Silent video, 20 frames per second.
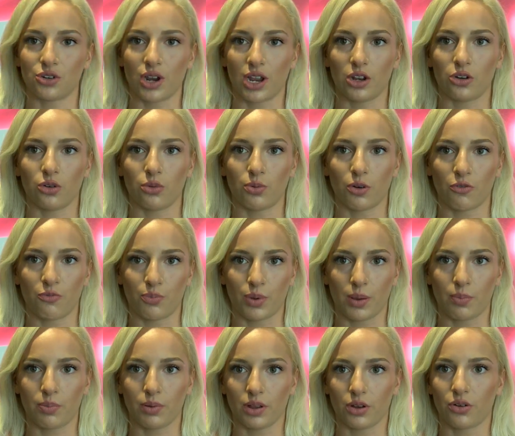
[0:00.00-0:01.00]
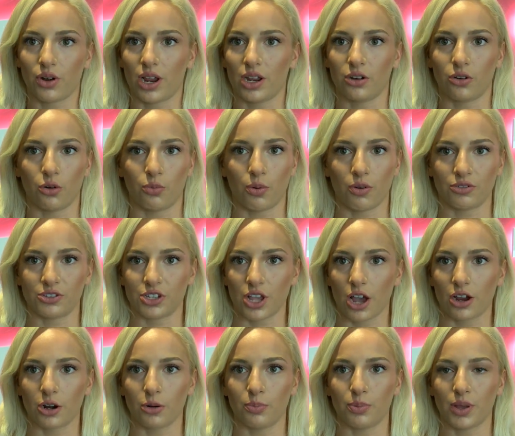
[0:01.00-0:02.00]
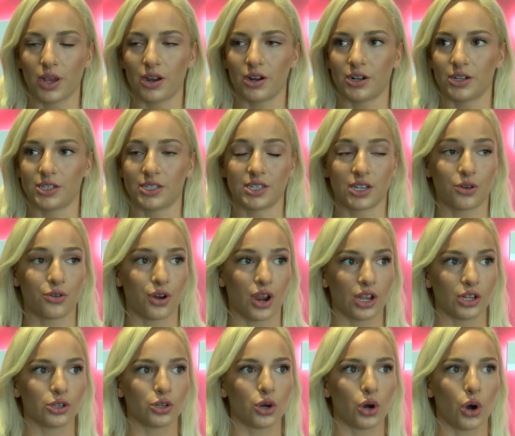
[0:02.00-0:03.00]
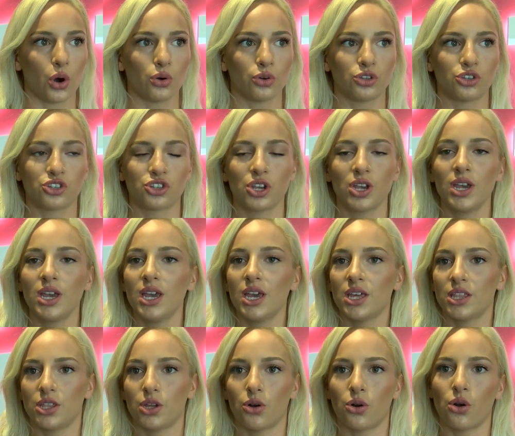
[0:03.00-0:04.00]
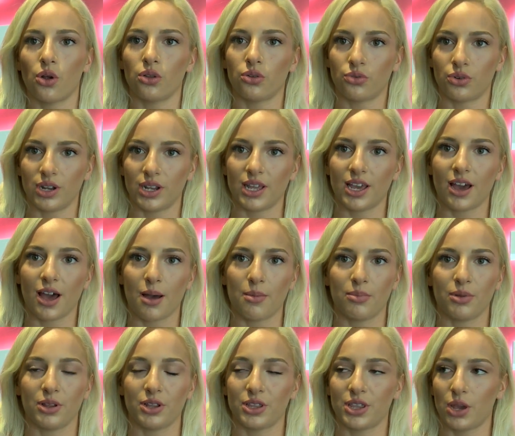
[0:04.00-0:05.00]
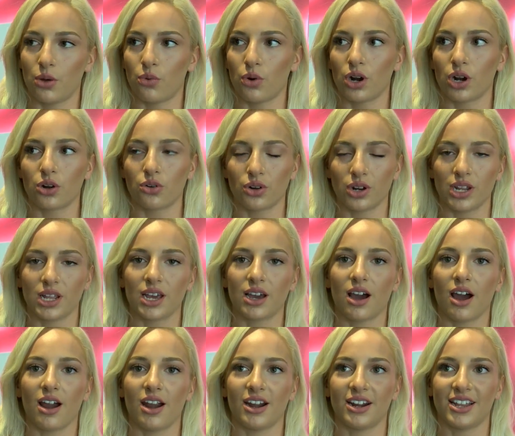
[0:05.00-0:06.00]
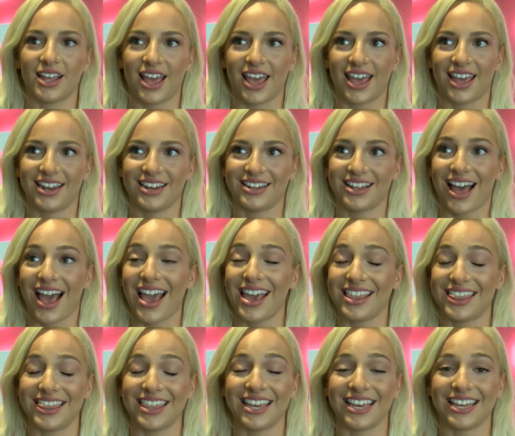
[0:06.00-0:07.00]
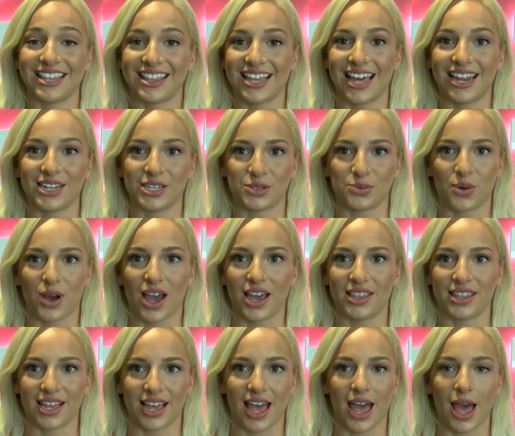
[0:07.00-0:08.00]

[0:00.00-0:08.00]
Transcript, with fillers: a great group of people, great group of soccer players, great coach. They're all really humble, they work really hard, and I think that is why that